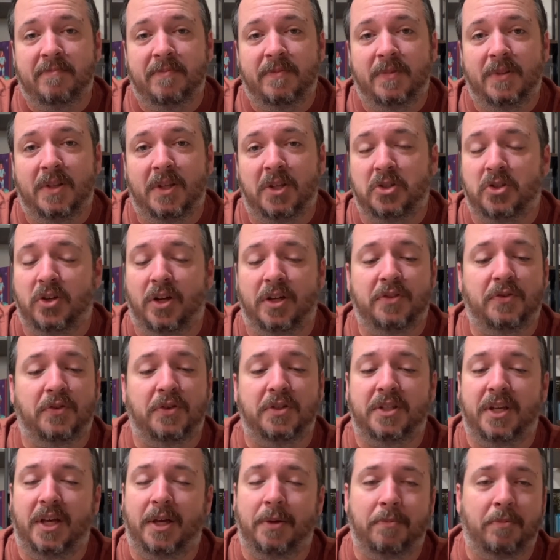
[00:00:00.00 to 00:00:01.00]
The transfer
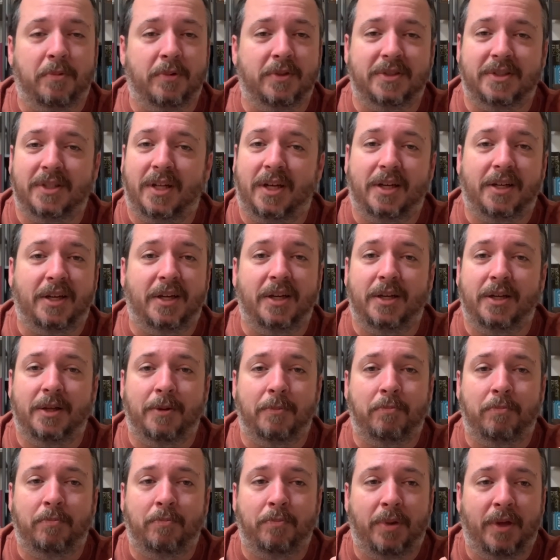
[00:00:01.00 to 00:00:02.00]
tape was not going
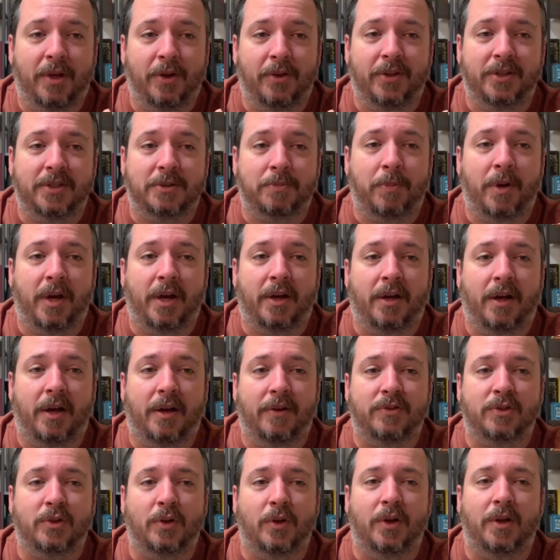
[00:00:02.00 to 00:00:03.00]
to peel this back
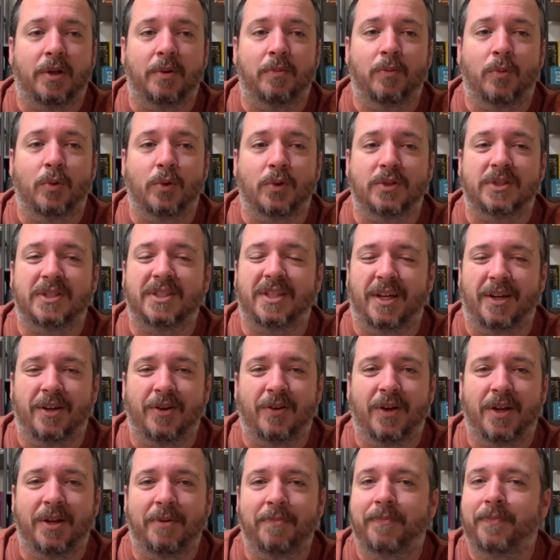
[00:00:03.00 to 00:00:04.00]
off so I could more
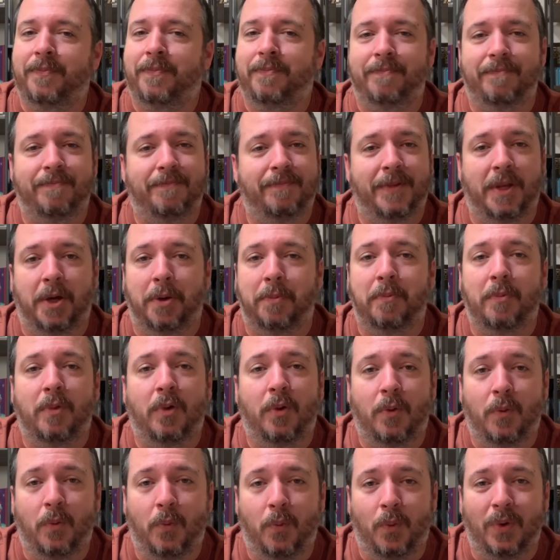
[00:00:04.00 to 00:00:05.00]
center it.
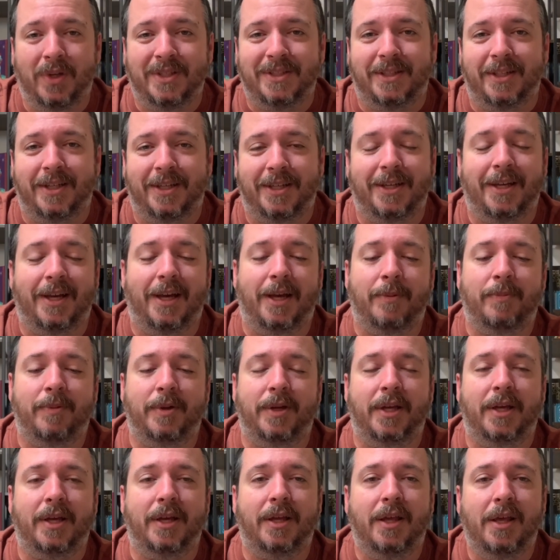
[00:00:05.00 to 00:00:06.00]
Nope, was not
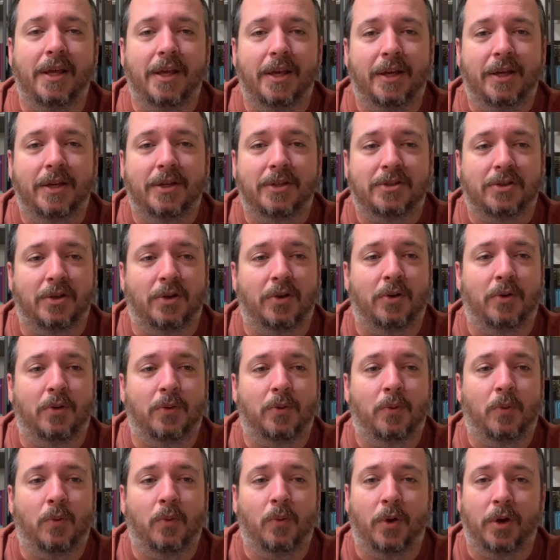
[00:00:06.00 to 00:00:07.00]
happening.
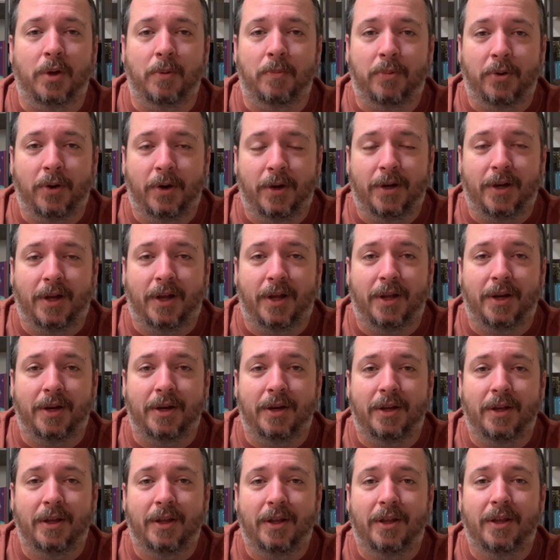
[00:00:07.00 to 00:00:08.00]
So where you put it
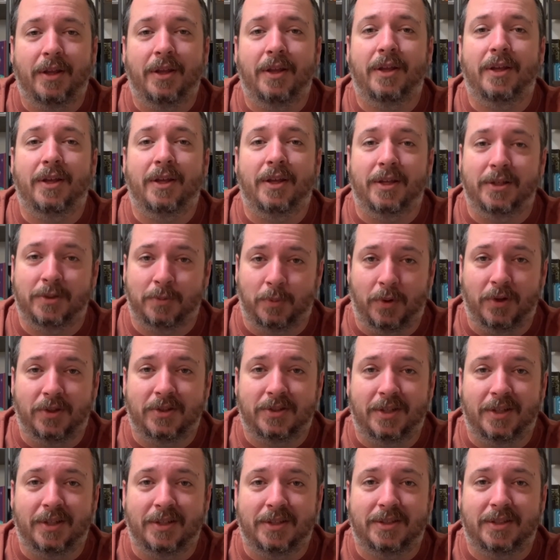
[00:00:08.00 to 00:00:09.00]
on is where
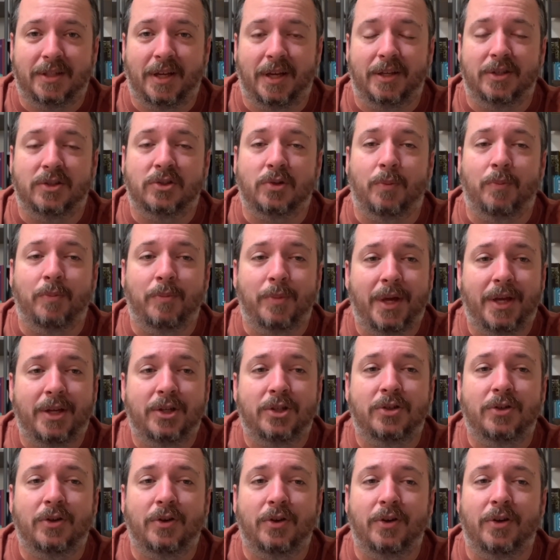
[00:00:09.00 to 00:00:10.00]
it's going to stay, so make
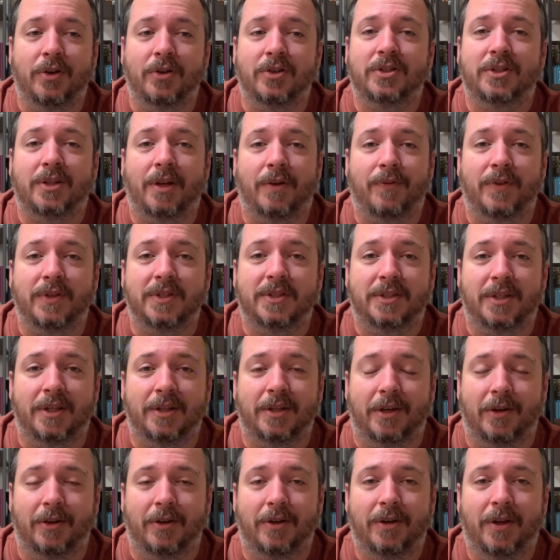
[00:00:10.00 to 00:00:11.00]
sure your stuff is
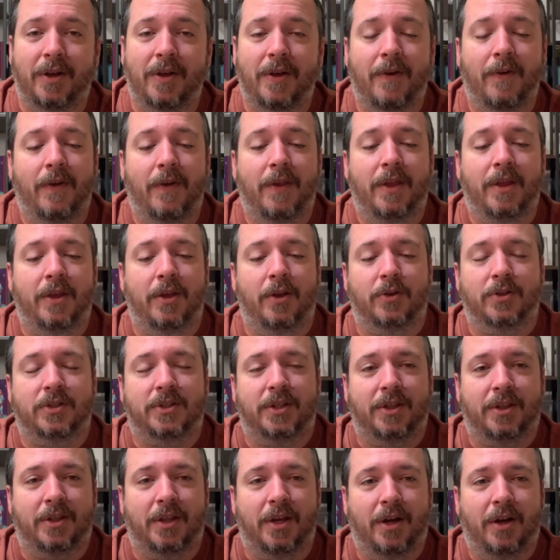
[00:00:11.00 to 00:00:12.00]
centered. You'll
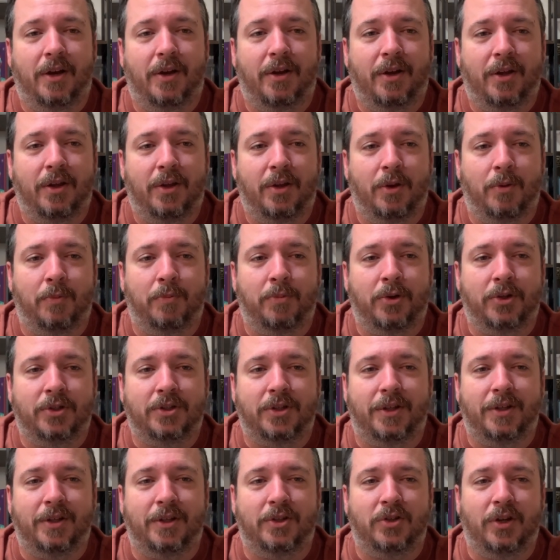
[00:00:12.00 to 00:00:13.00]
sit there, you'll
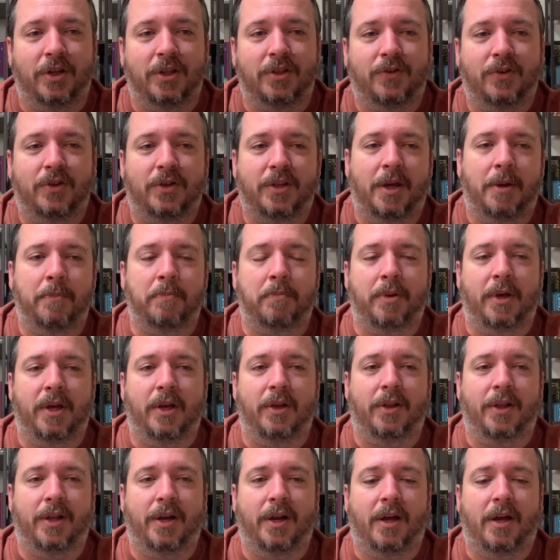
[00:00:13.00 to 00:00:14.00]
push on the transfer tape,
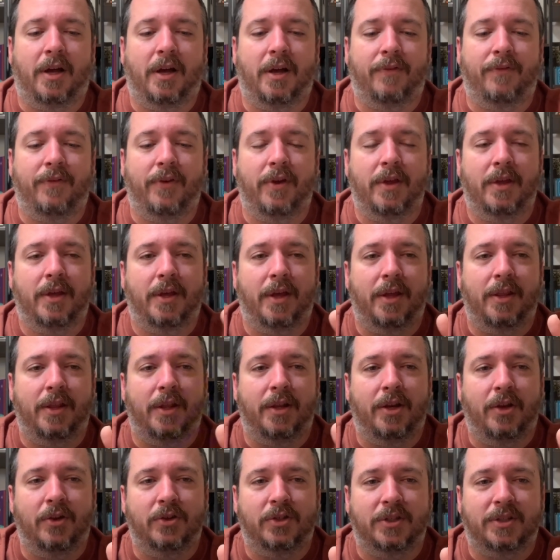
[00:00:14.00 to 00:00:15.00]
peel it off, and
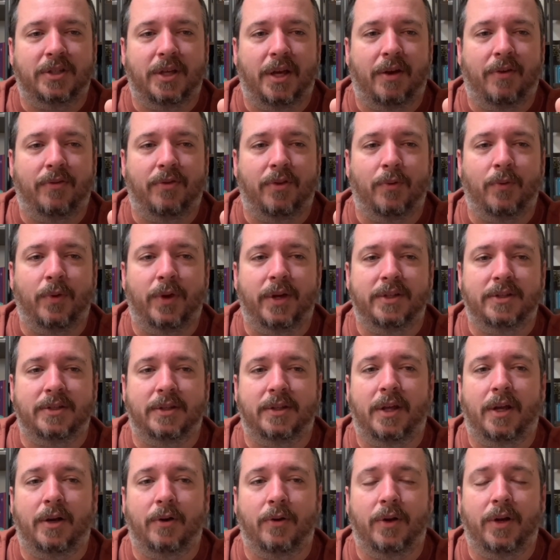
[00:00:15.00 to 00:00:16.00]
then you just have the raised
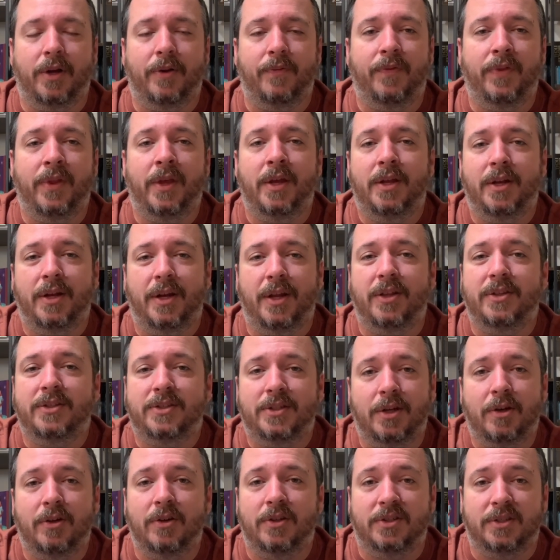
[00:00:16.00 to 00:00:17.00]
lettering. Now, the
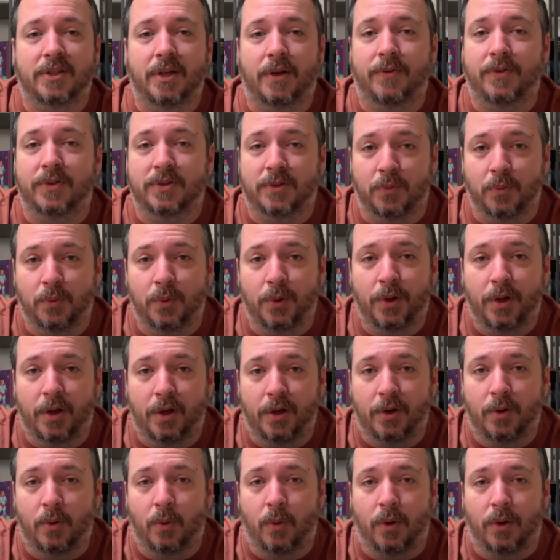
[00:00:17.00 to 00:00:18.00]
sticker itself is a really
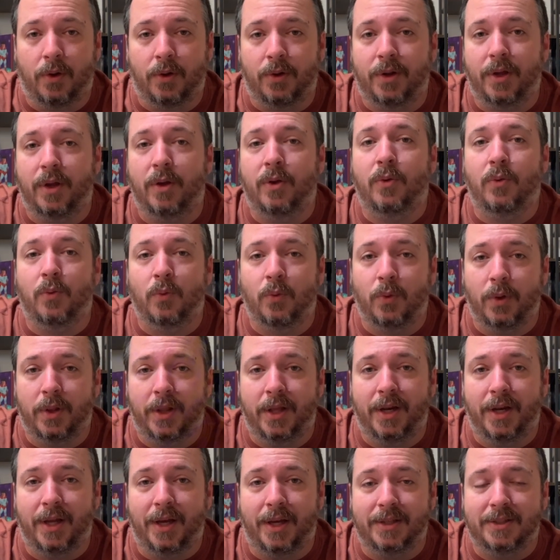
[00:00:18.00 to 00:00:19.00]
good quality,
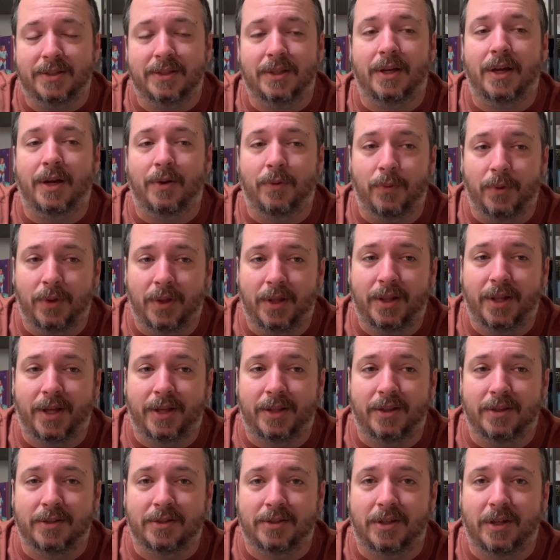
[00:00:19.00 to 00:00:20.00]
really nice. I really
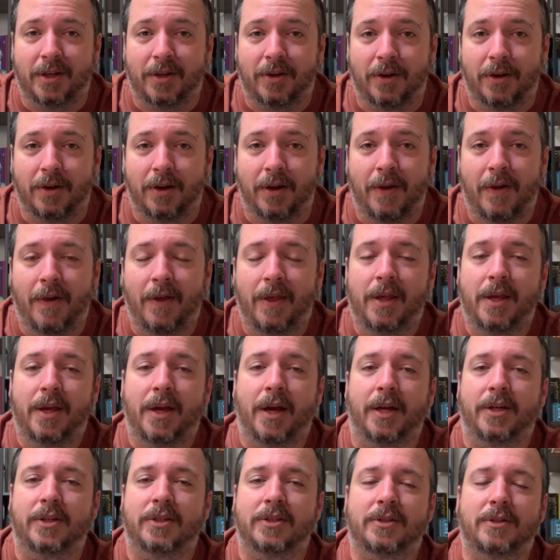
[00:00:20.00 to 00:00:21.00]
like the sticker.
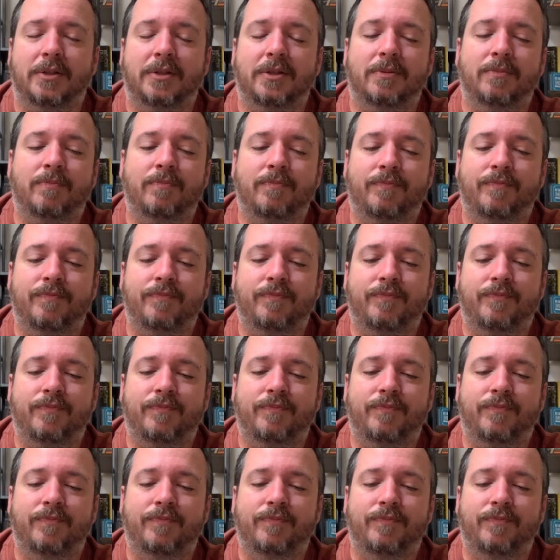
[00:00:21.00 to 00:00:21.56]
I just